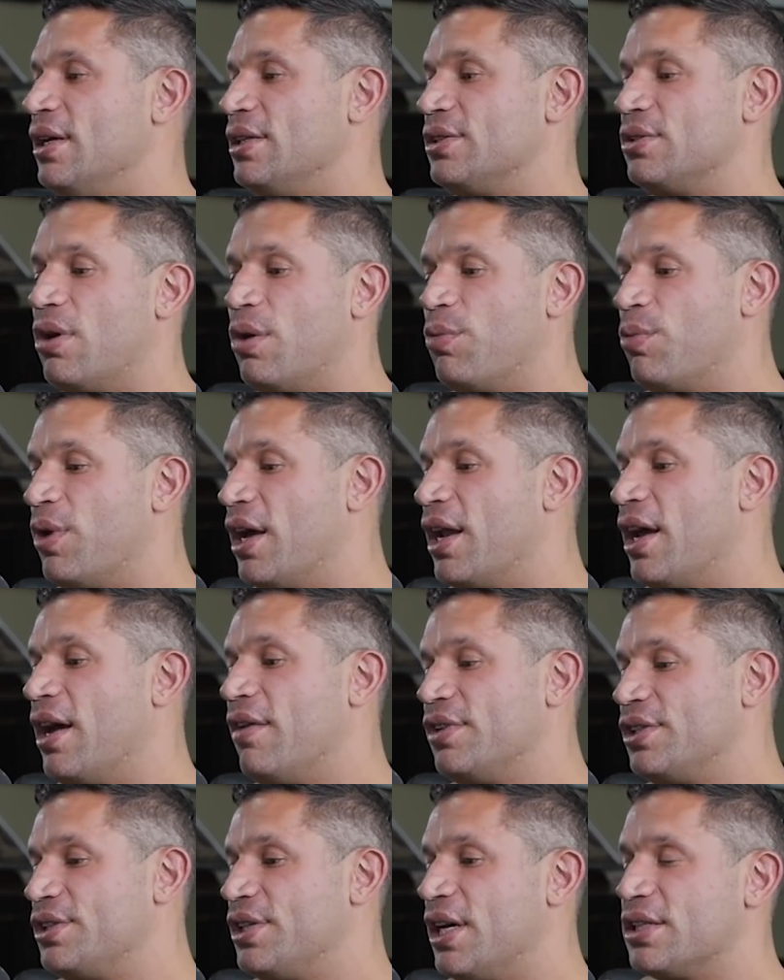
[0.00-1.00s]
So I
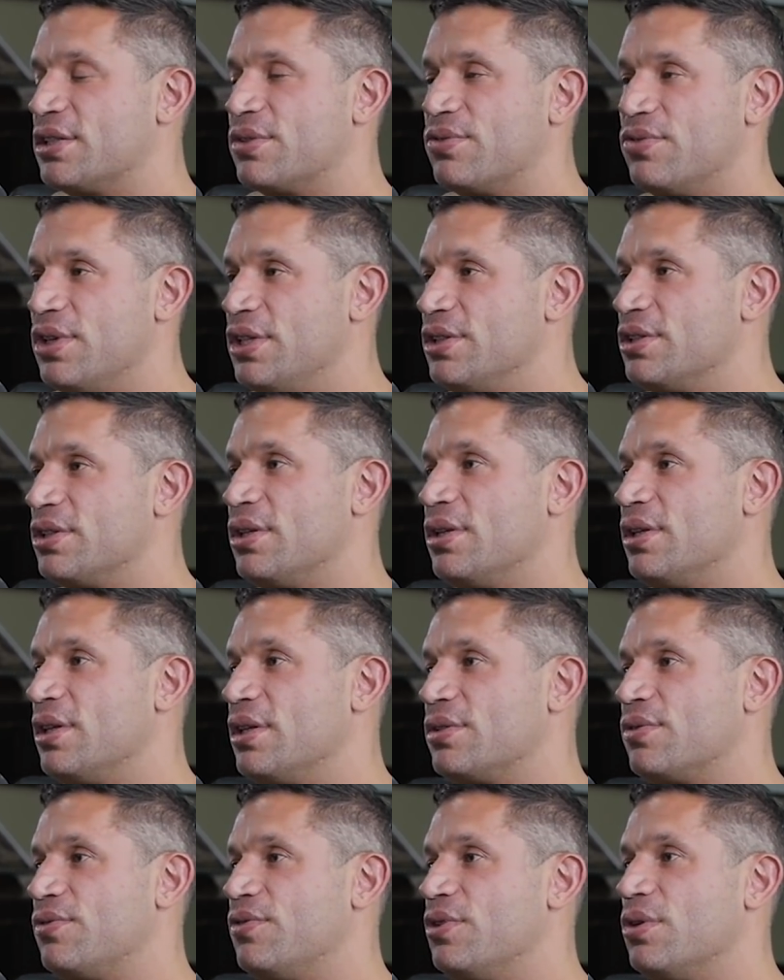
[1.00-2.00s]
have a chest freezer
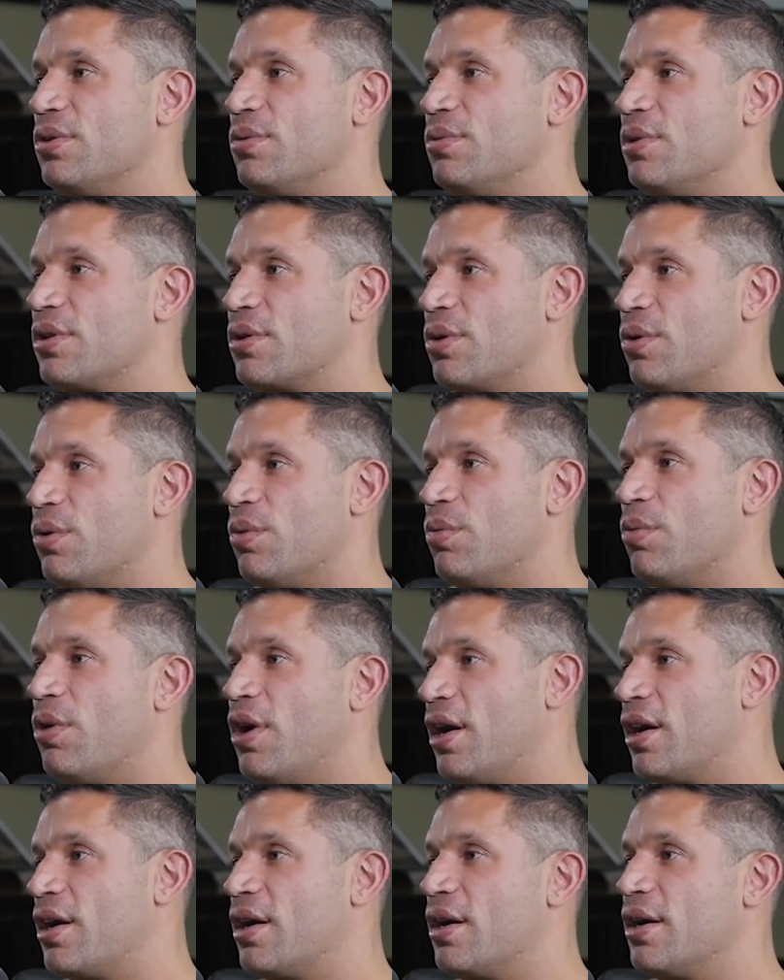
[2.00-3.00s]
that's filled with cold
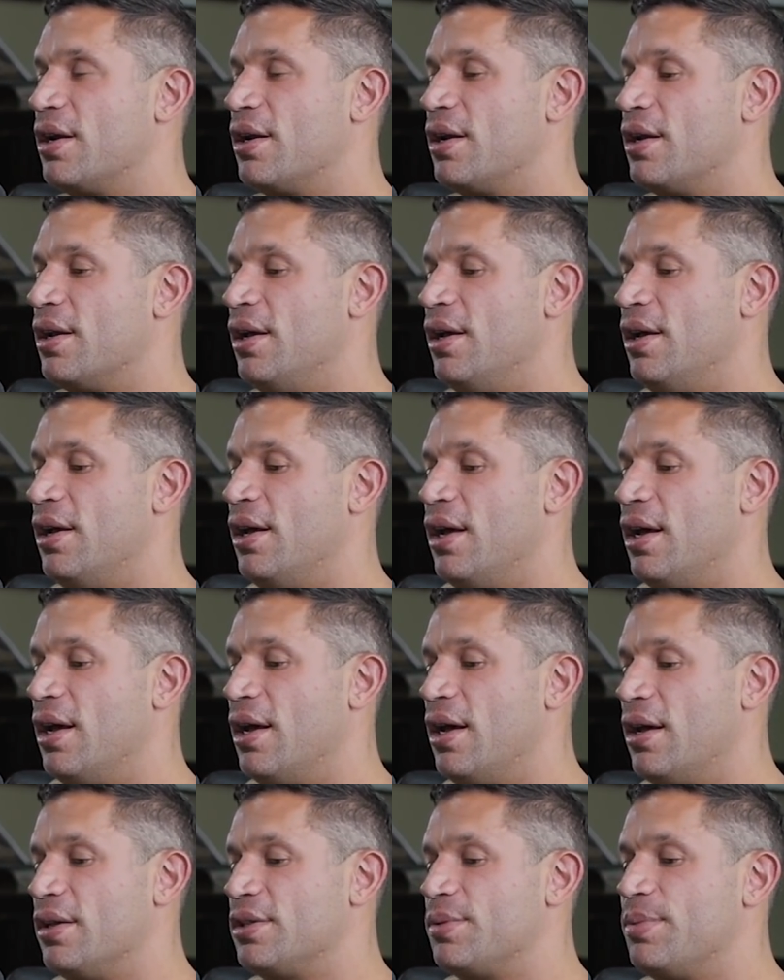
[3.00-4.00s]
water, and
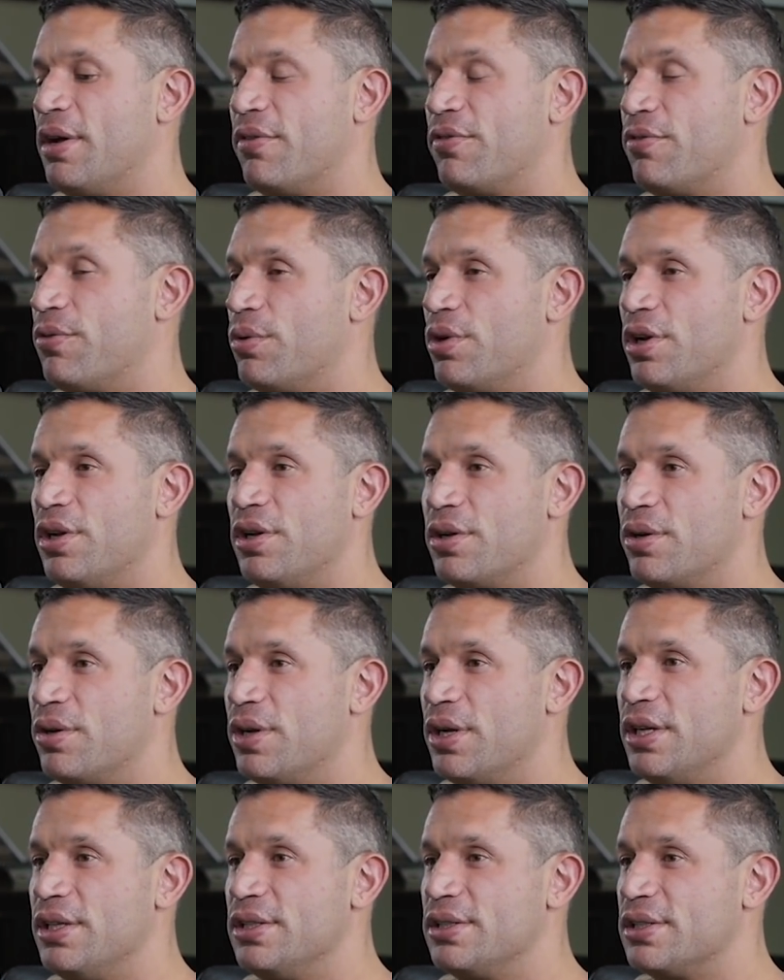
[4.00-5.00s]
it's about 40
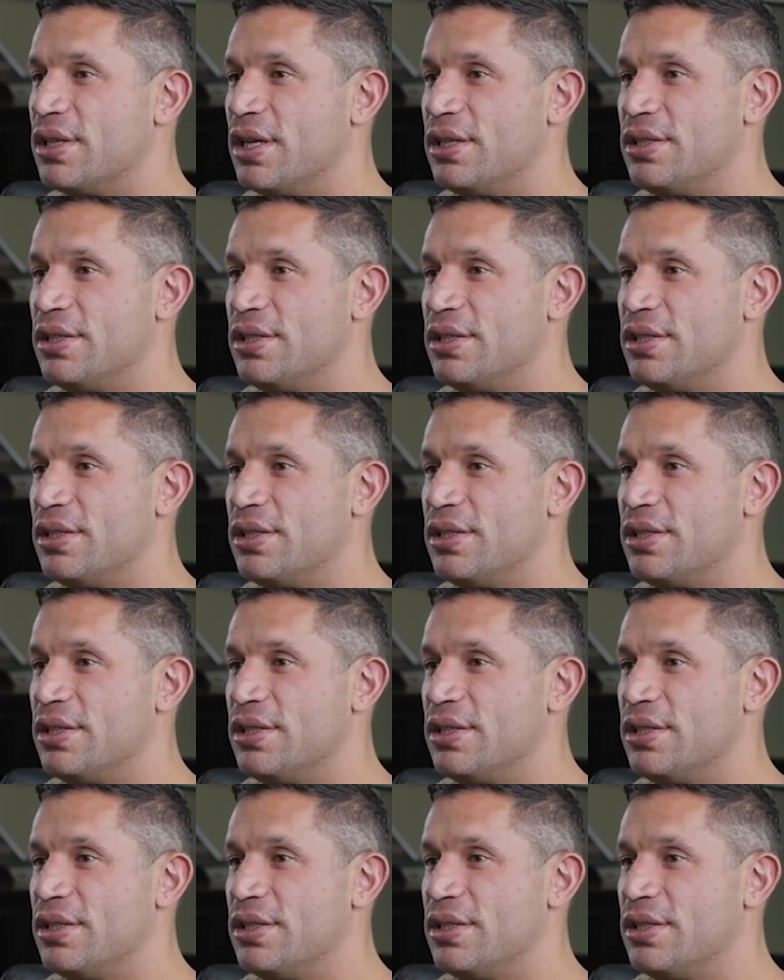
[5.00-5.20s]
degrees.